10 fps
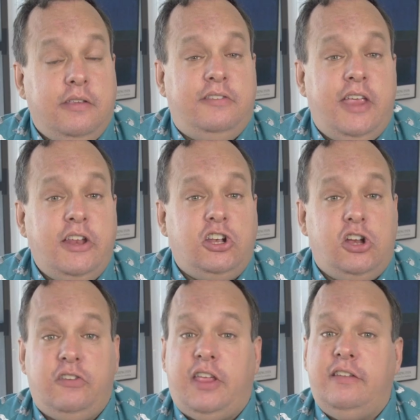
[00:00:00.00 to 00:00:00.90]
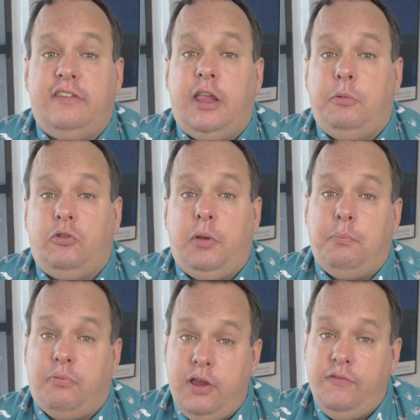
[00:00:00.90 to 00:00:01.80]
Signatures can sync
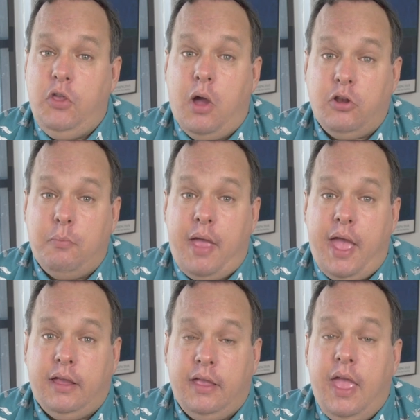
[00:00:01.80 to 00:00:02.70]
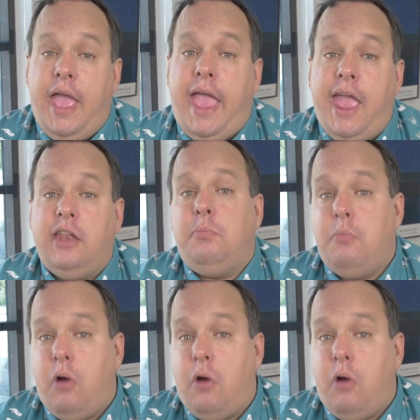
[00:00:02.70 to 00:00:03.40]
between preview on your Mac and